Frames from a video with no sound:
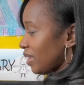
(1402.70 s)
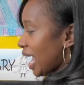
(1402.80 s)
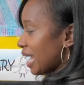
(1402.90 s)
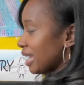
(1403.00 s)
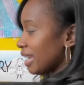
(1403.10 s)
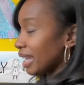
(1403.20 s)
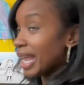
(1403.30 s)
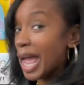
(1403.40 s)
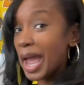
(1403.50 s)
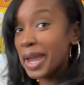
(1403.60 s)
I need a
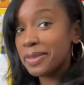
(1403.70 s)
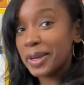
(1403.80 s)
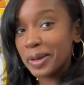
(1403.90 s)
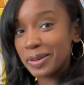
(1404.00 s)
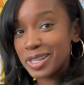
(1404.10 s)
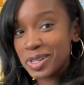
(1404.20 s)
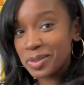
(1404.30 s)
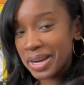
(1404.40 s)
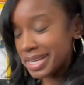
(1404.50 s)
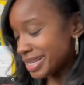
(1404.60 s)
line that goes
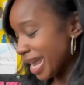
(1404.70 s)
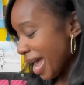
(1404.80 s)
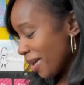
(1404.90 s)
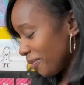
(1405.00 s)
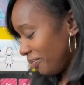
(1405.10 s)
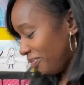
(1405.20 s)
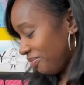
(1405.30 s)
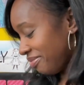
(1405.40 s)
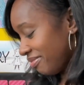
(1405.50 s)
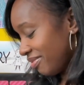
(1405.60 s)
straight down,
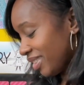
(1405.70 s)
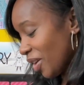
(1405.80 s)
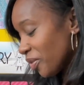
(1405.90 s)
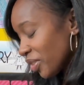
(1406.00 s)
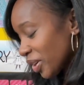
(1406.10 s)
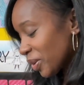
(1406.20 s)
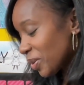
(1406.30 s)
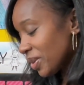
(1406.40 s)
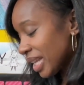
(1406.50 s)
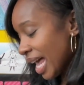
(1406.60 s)
a
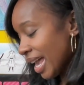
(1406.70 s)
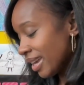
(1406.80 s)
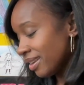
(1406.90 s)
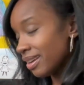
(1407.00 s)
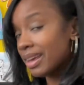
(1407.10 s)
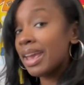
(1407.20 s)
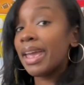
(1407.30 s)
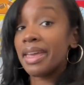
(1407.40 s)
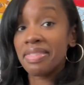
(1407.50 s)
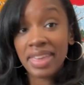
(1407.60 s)
vertical line,
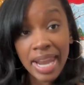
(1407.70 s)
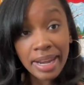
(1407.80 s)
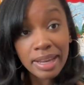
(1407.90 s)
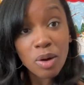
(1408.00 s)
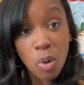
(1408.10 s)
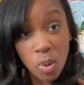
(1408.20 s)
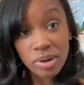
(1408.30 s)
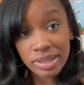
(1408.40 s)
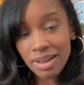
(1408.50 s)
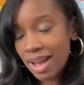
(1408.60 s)
and then I need a
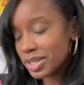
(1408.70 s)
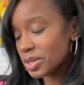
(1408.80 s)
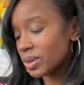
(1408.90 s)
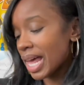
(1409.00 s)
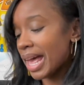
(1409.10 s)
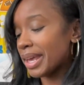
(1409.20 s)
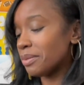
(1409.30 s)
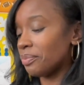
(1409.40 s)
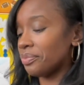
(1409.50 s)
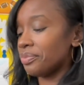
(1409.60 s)
horizontal line.
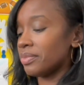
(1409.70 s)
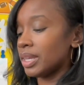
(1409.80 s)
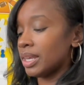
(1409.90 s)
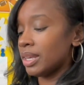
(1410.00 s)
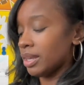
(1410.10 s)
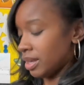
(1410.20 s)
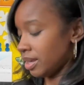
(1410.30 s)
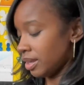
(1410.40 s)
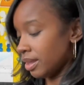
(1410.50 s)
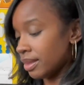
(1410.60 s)

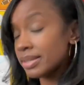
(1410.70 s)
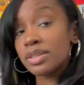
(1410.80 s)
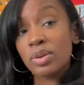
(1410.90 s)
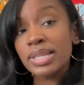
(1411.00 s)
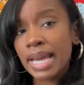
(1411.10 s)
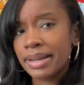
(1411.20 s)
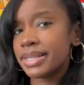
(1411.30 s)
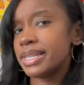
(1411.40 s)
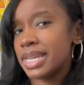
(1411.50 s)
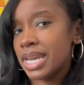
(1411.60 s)
And this looks like a
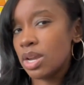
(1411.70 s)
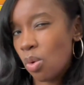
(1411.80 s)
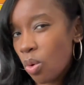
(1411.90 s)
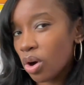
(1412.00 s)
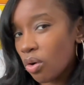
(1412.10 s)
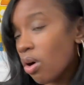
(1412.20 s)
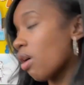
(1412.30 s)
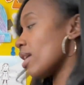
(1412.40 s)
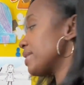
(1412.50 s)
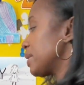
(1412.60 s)
T or a
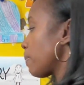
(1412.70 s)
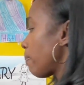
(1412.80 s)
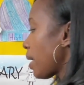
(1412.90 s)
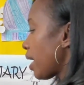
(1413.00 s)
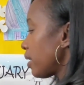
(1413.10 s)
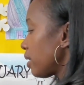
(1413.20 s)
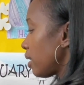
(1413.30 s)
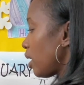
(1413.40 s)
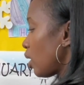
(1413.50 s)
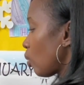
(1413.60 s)
cross, but
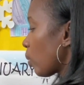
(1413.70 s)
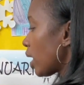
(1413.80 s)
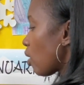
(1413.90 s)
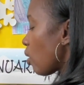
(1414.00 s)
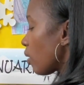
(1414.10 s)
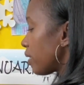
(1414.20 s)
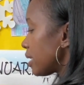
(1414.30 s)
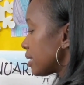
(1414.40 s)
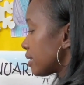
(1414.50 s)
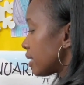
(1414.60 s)
we call
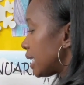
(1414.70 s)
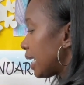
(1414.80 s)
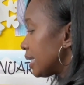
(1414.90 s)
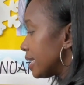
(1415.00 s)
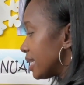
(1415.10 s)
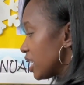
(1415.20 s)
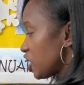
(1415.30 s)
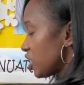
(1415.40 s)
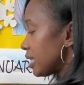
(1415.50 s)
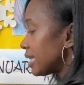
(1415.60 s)
this the
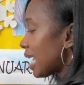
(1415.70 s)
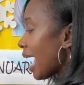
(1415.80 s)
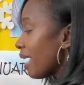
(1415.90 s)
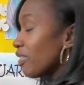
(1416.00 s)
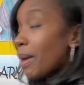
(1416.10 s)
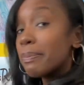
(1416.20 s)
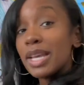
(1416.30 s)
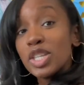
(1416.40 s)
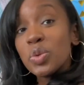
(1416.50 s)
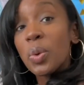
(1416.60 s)
addition sign. That
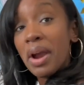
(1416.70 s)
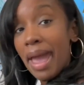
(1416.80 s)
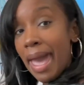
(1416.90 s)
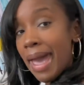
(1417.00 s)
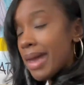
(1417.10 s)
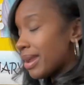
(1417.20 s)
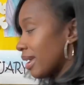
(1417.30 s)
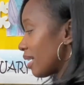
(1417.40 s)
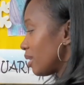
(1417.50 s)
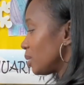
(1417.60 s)
means we're adding.